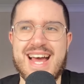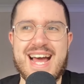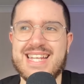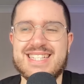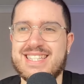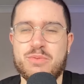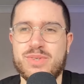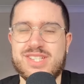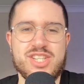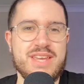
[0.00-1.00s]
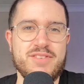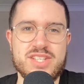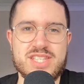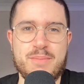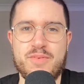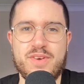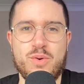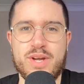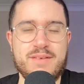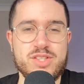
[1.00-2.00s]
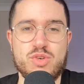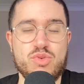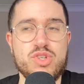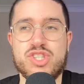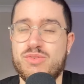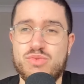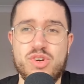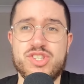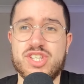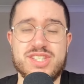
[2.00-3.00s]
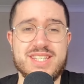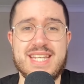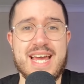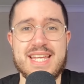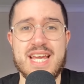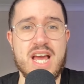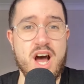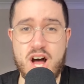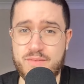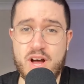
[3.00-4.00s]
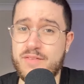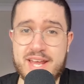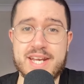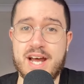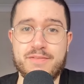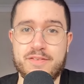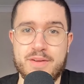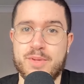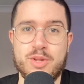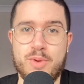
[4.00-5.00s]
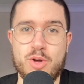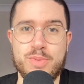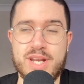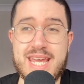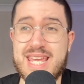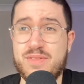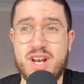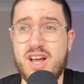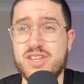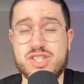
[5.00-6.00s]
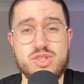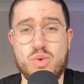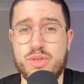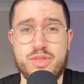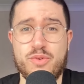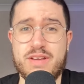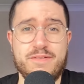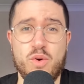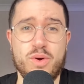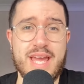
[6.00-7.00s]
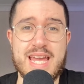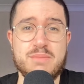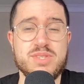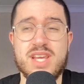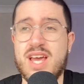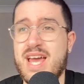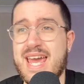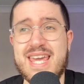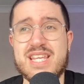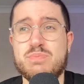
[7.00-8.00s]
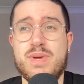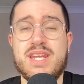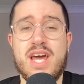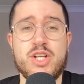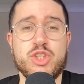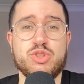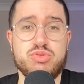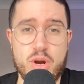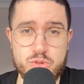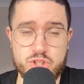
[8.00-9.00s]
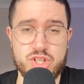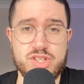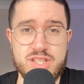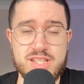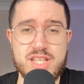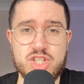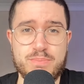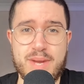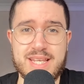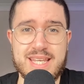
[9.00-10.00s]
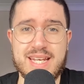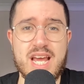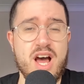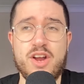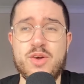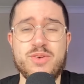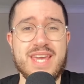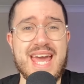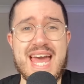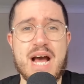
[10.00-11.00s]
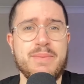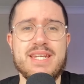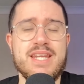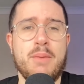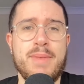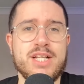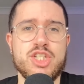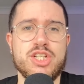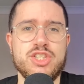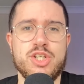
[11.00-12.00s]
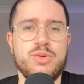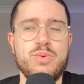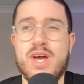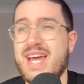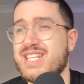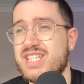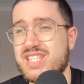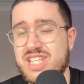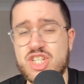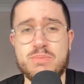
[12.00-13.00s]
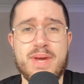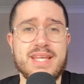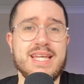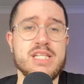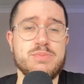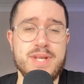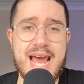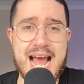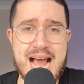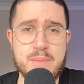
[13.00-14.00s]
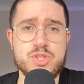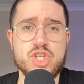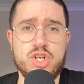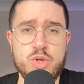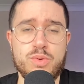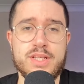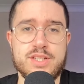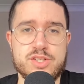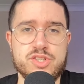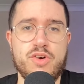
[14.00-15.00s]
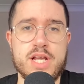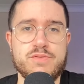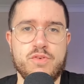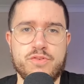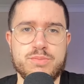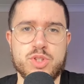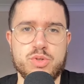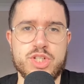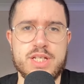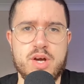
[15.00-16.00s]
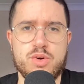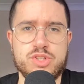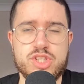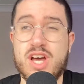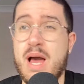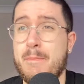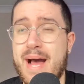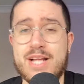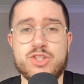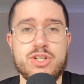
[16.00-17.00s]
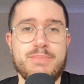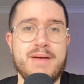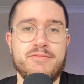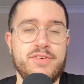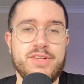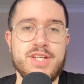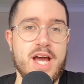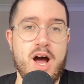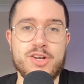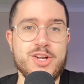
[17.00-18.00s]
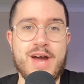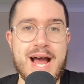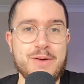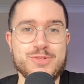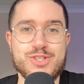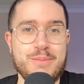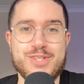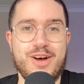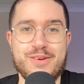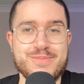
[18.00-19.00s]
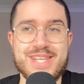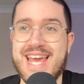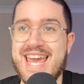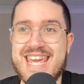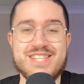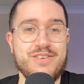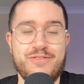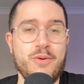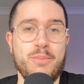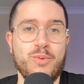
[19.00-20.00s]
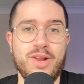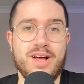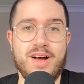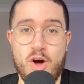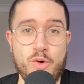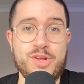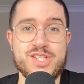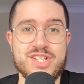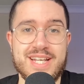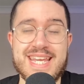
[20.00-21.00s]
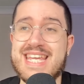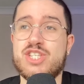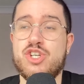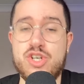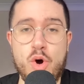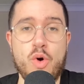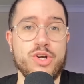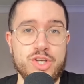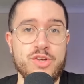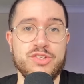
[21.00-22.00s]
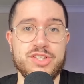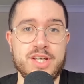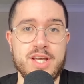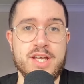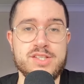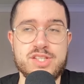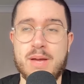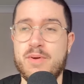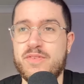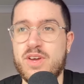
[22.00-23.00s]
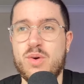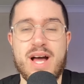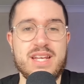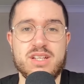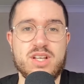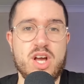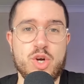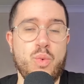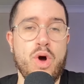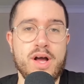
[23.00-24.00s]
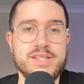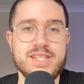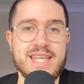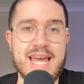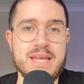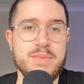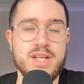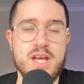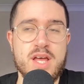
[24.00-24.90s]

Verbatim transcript: and we just give it to Somerville or give it to Rutter. And Rutter today, I've had enough of him at the moment. The last sort of 3-4 games, he has been atrocious. Decision-making, I don't care how many nutmegs you can do. Decision-making has been absolutely disgraceful from Georginio Rutter. Patrick Bamford, I don't know how sometimes he is a footballer. Honestly, he's not good. Somerville had a quieter game, and